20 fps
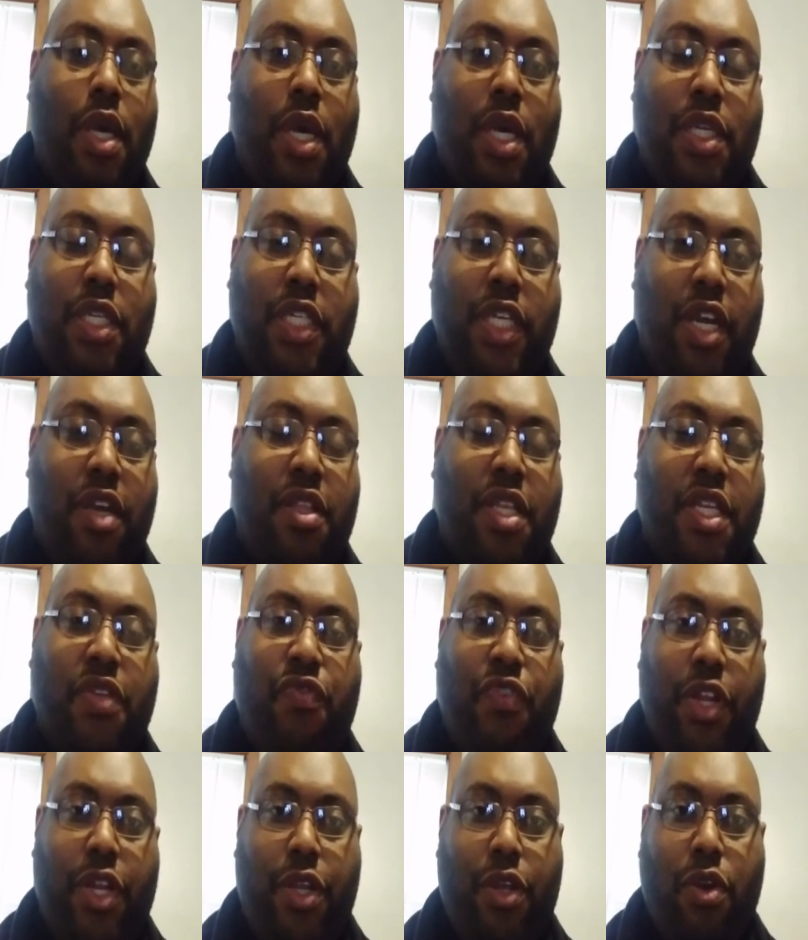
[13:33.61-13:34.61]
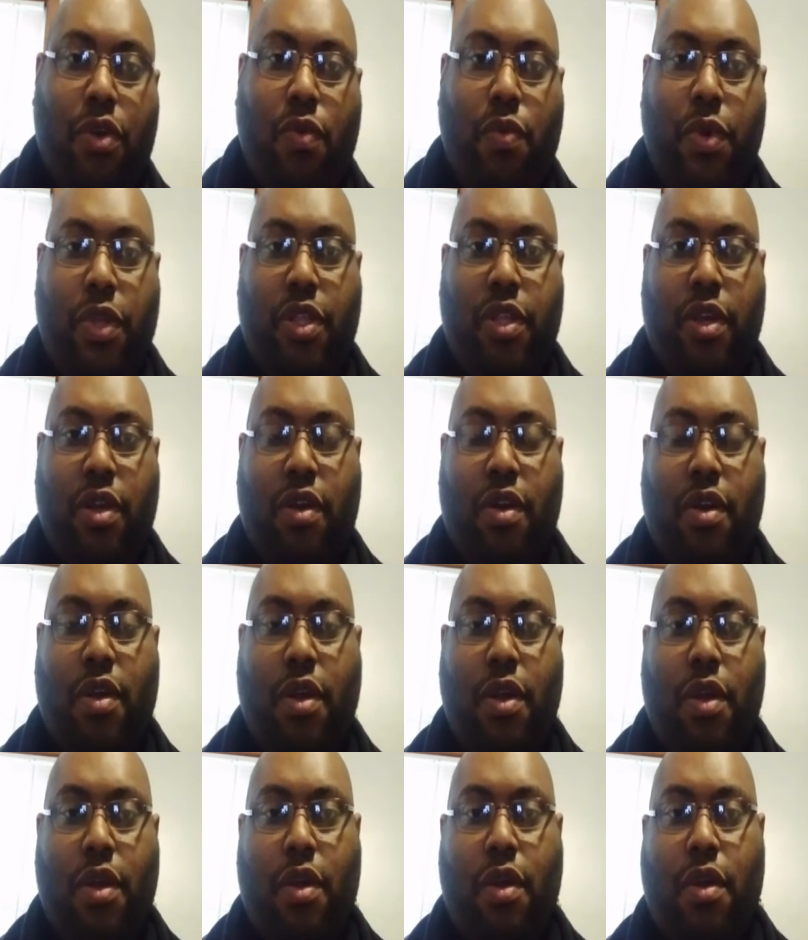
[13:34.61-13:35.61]
uh, share this video with
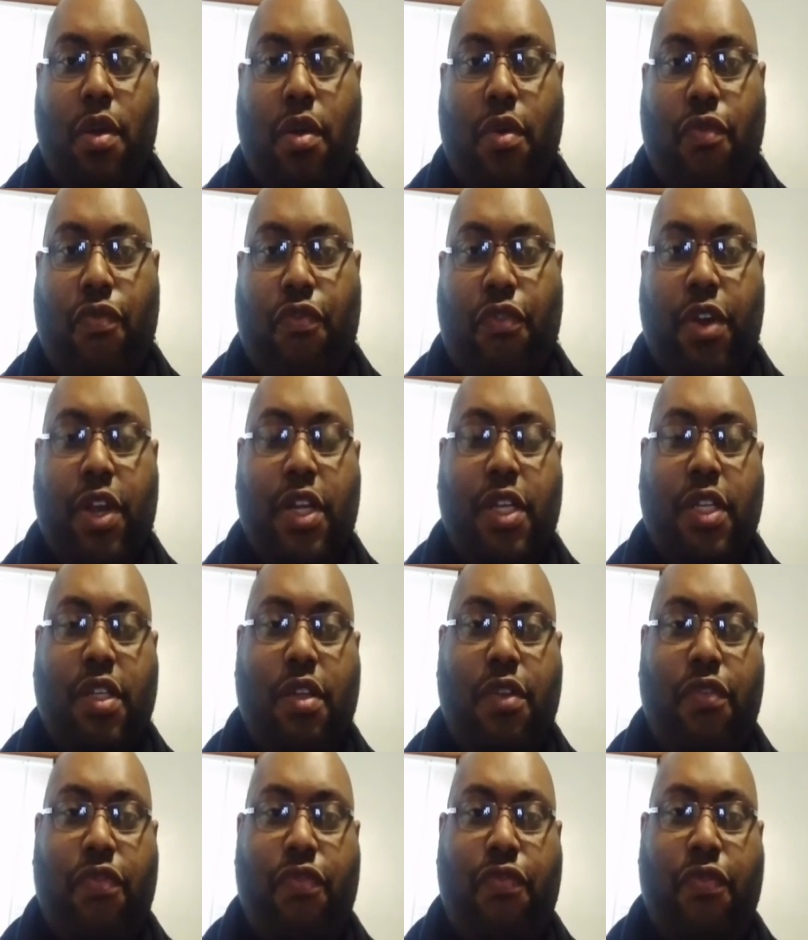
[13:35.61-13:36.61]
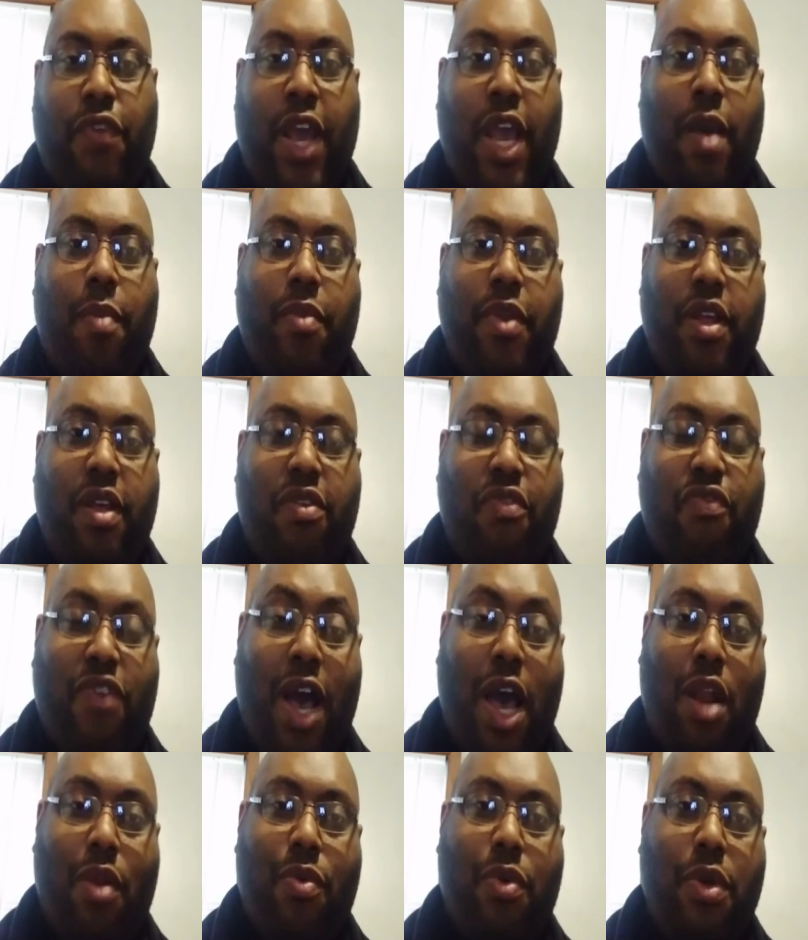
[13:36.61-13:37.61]
your friends, family, and
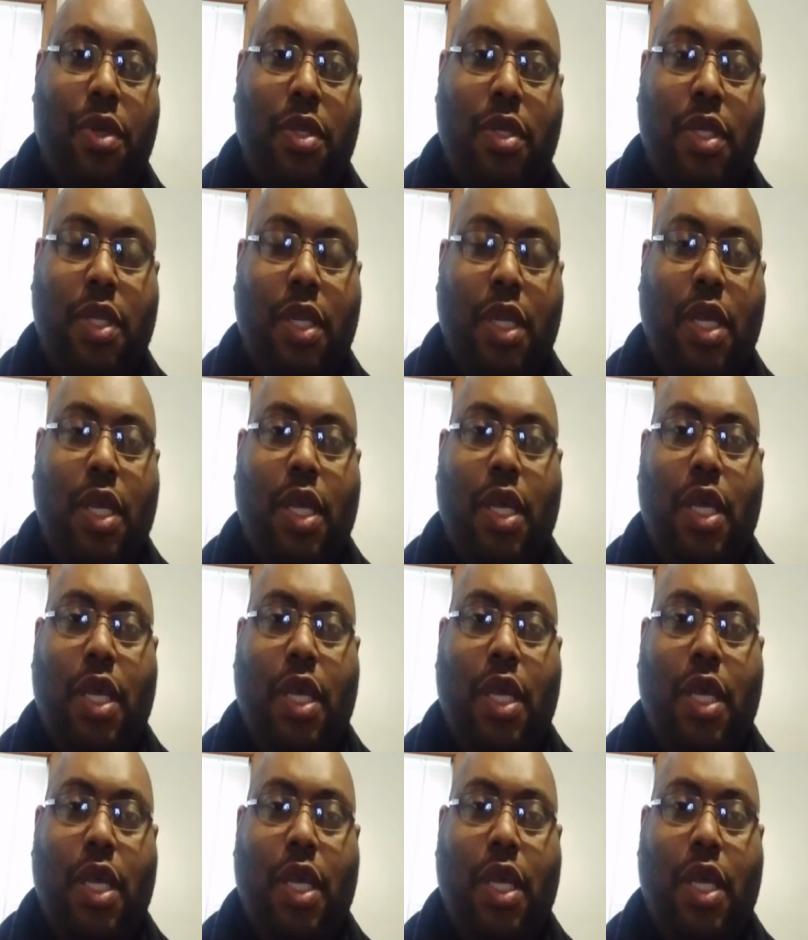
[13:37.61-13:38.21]
followers.